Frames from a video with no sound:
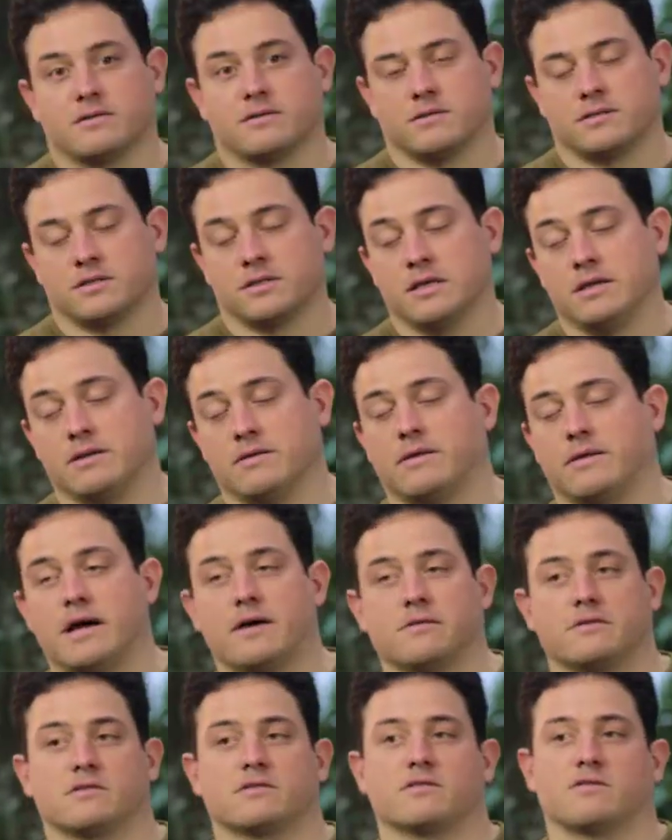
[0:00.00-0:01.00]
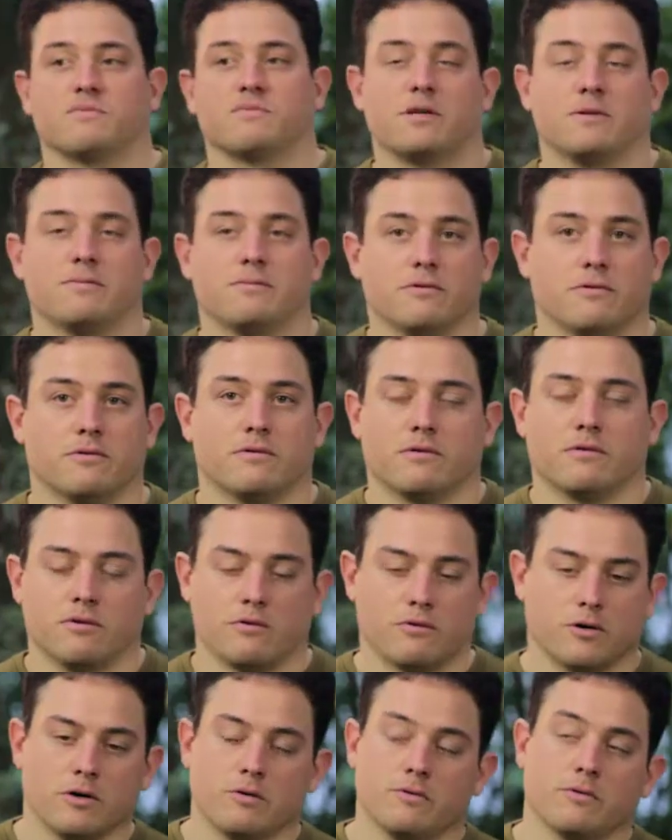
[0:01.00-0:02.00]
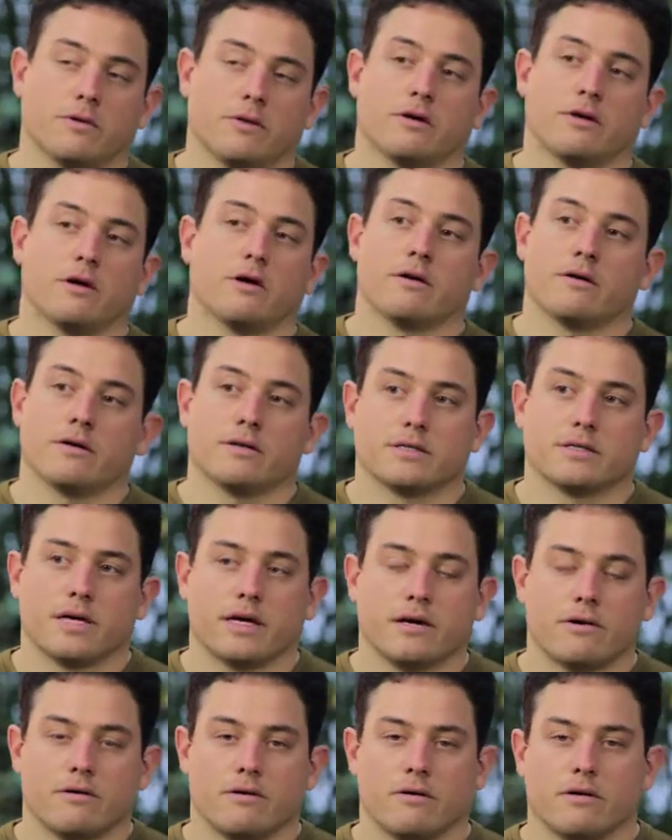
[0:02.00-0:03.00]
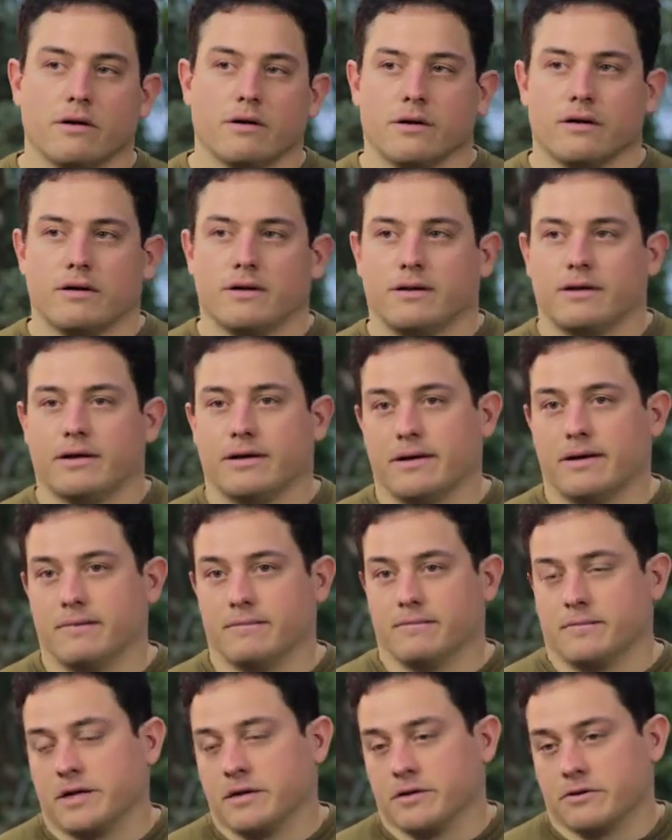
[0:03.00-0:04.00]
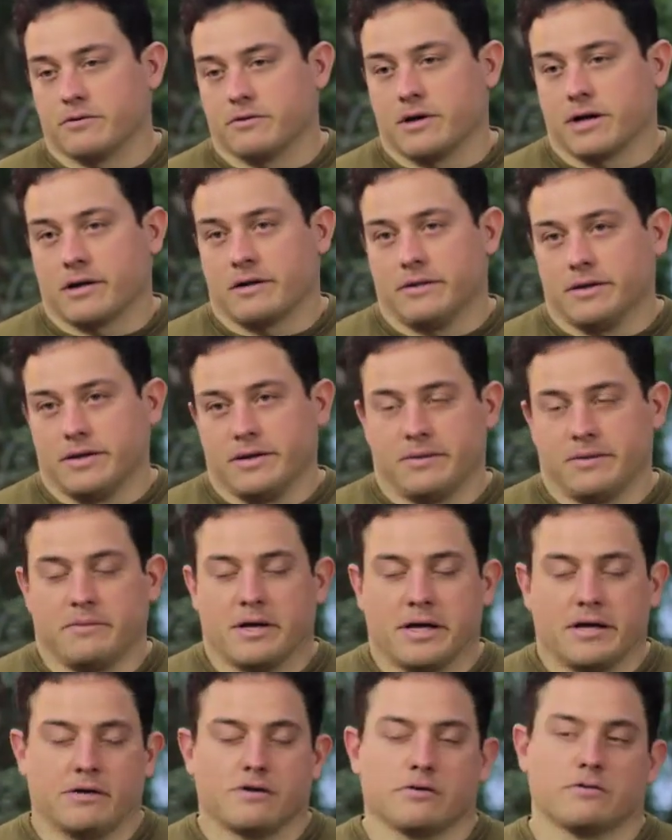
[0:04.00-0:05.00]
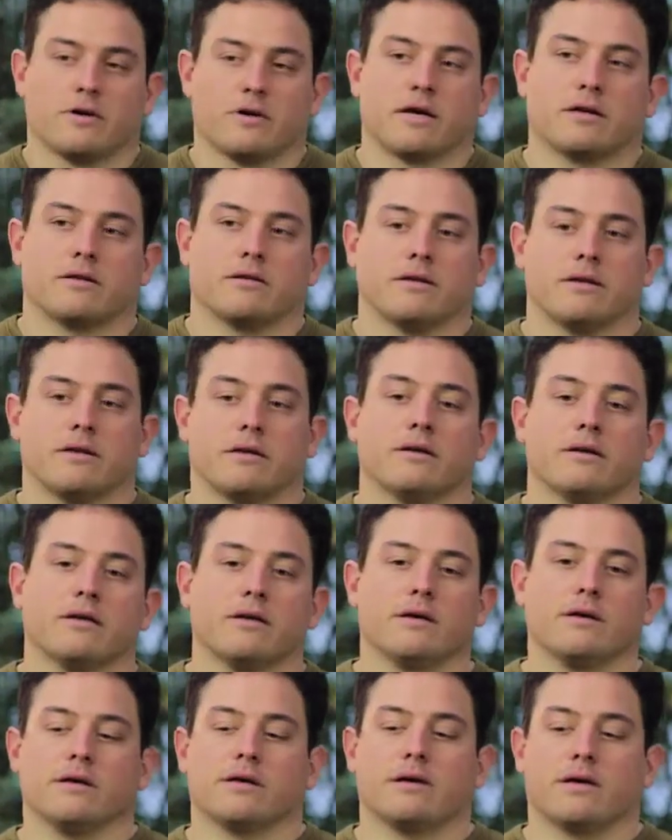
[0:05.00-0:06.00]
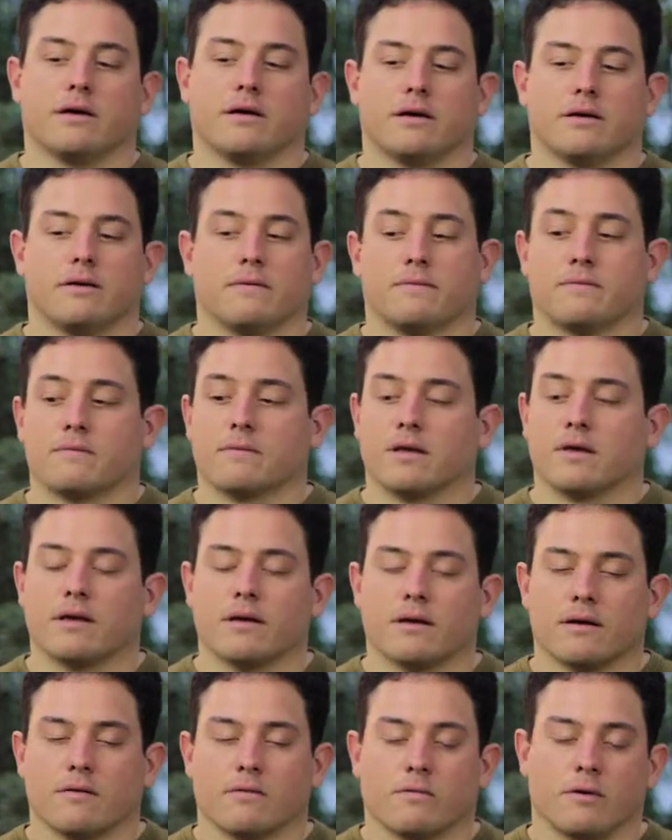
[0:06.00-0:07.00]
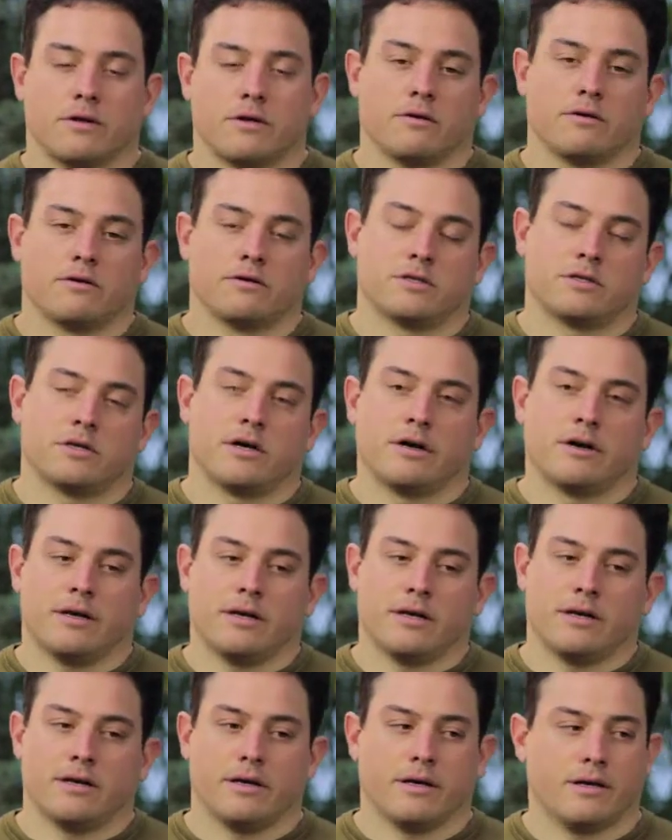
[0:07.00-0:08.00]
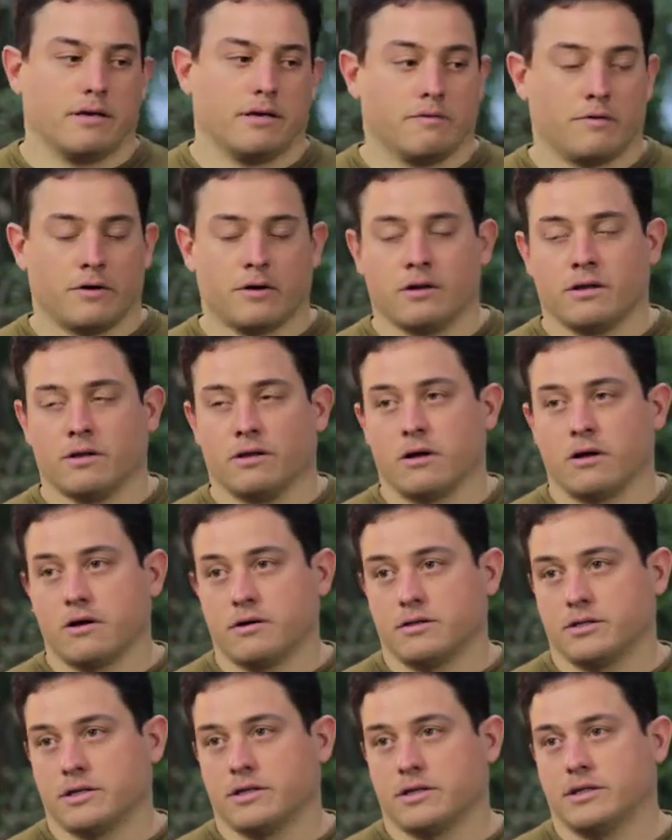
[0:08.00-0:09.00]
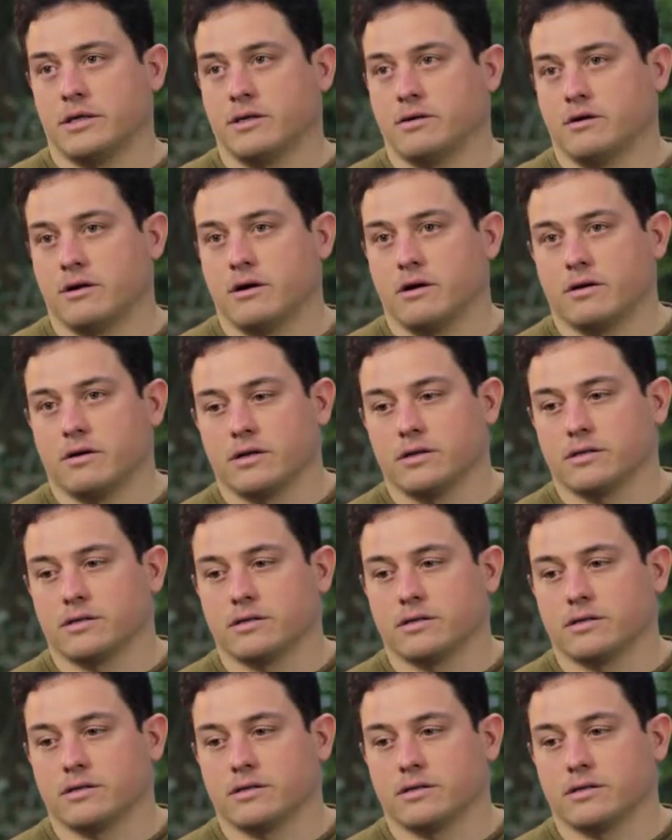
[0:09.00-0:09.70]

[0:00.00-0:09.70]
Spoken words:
seen thousands of people grow with the garden tower, indirectly and many directly, whether you're starting in a very large container gardening